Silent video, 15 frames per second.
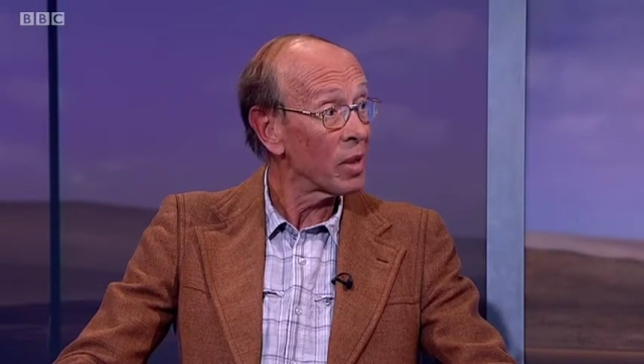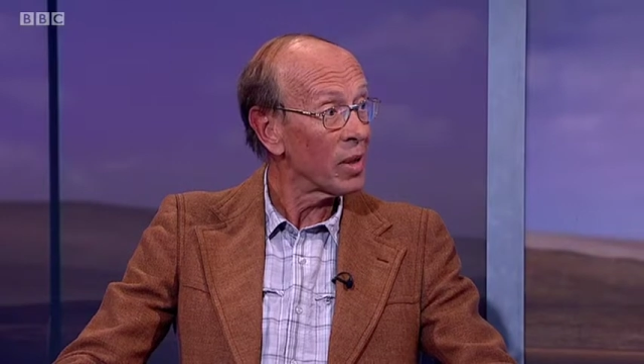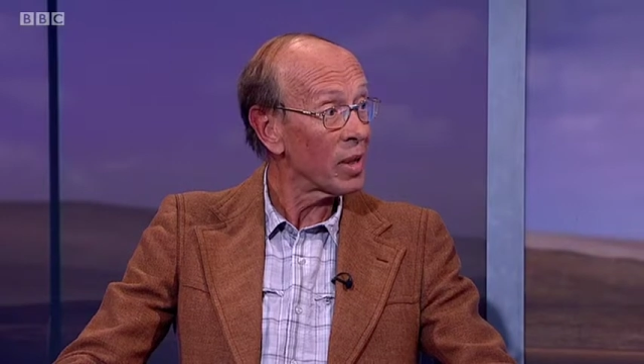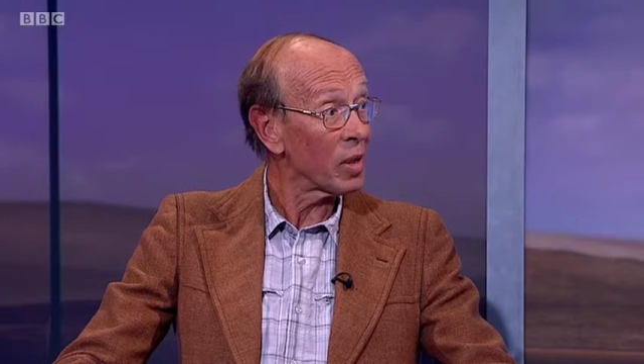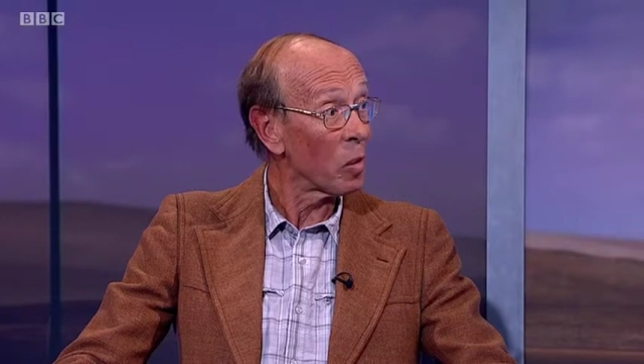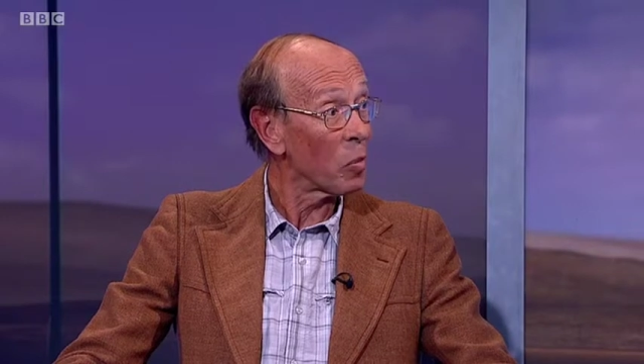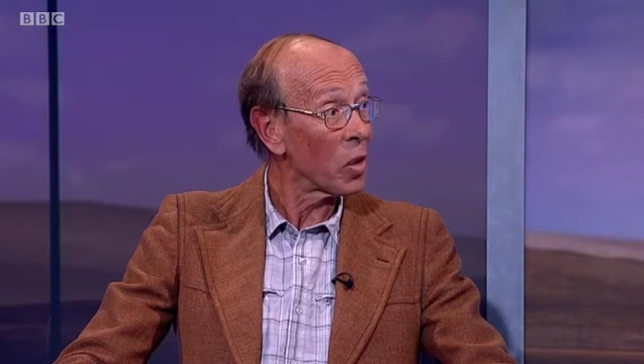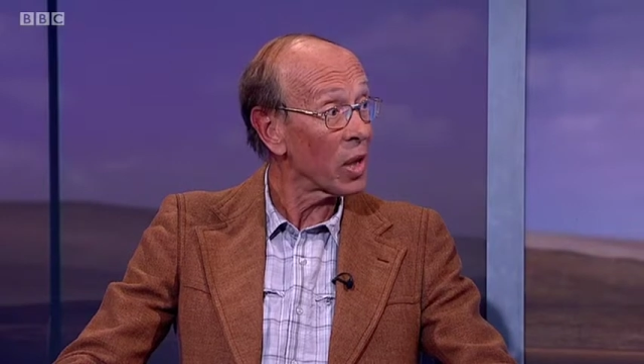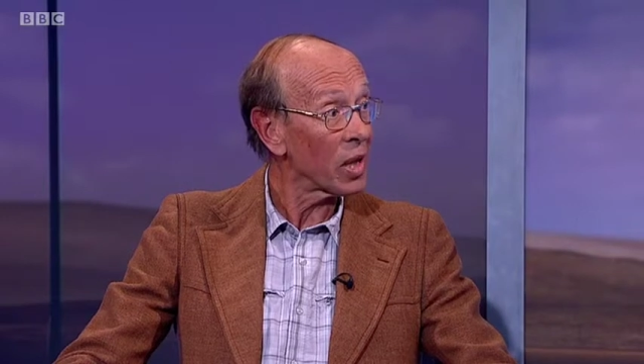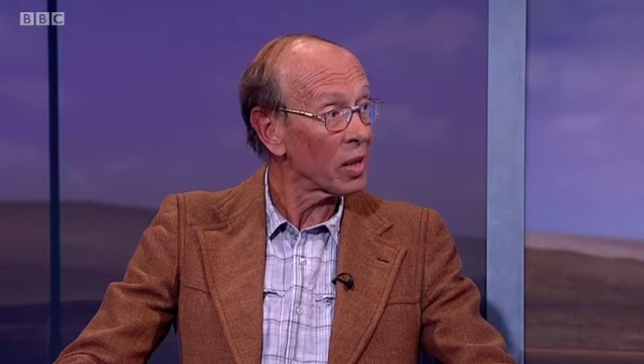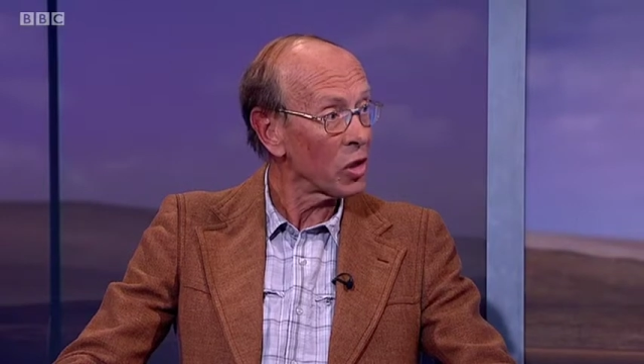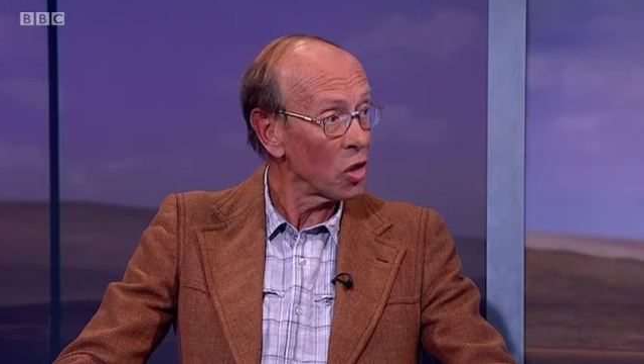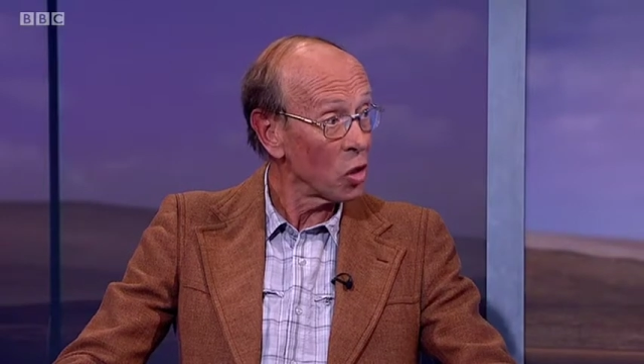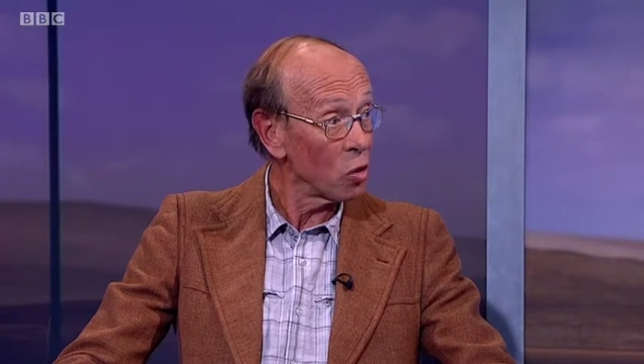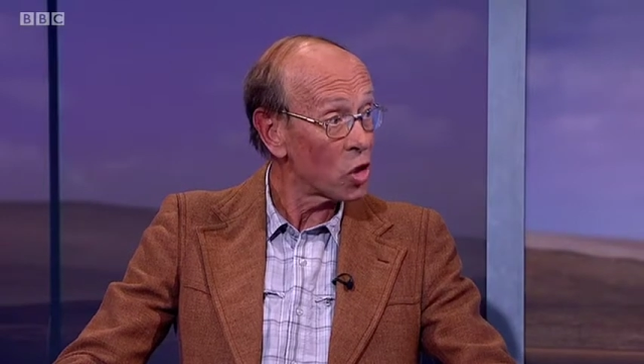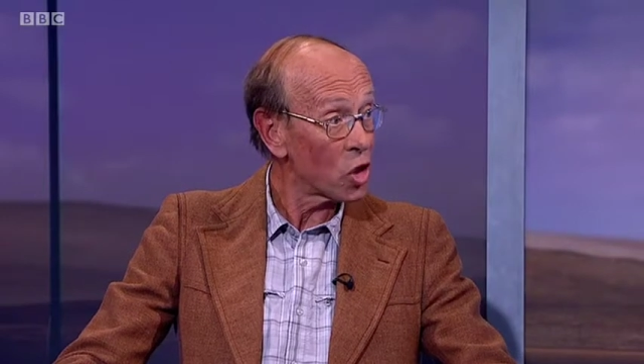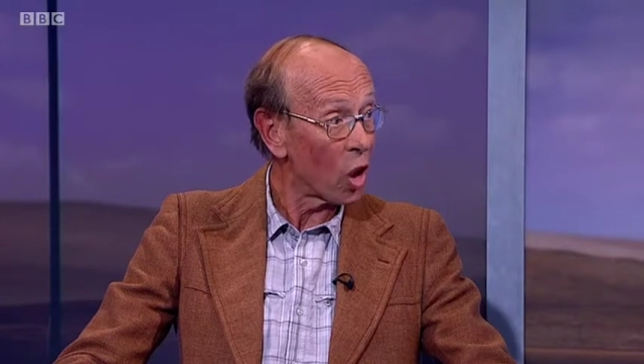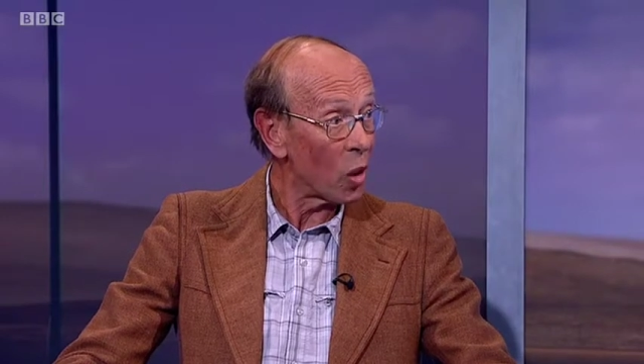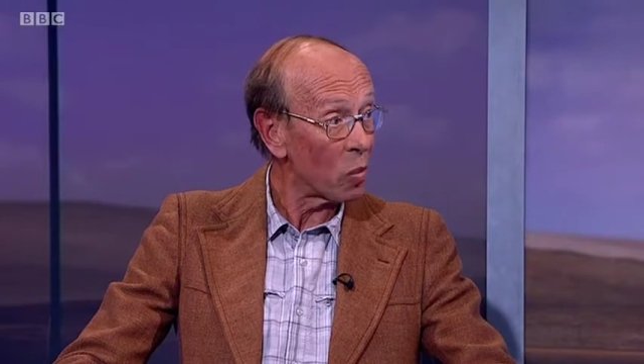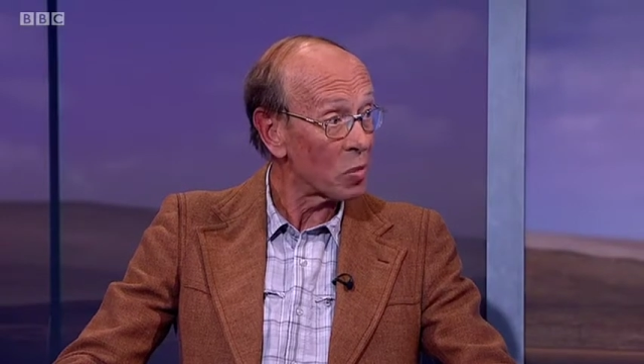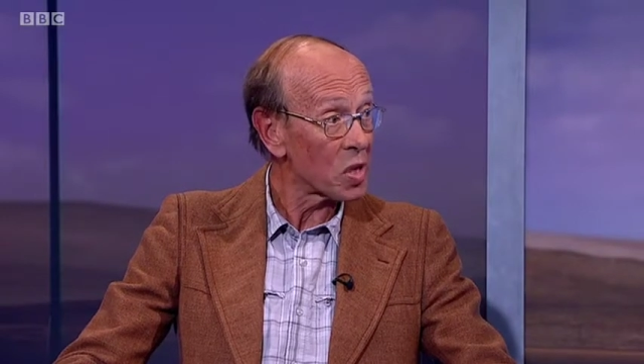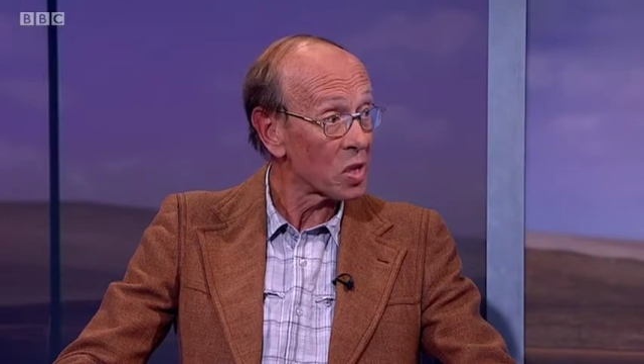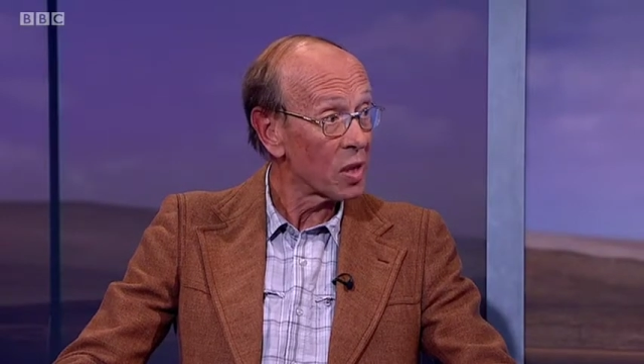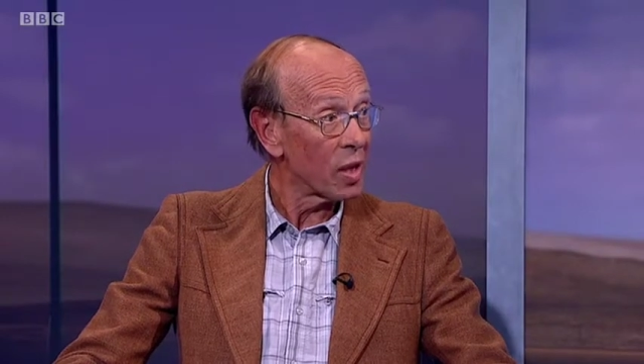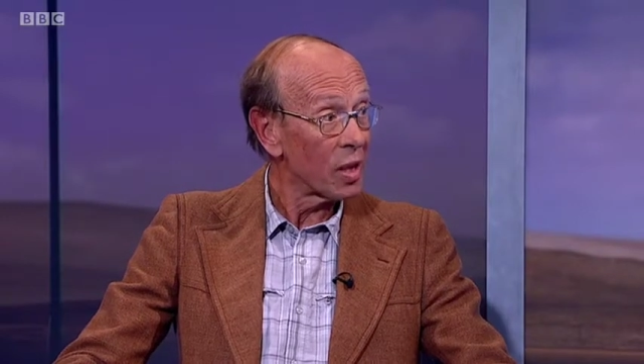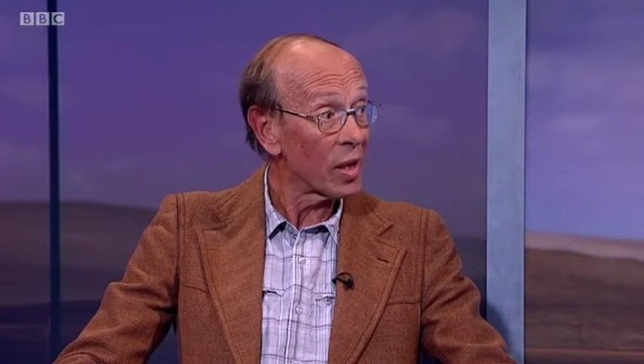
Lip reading: It'll bring new jobs,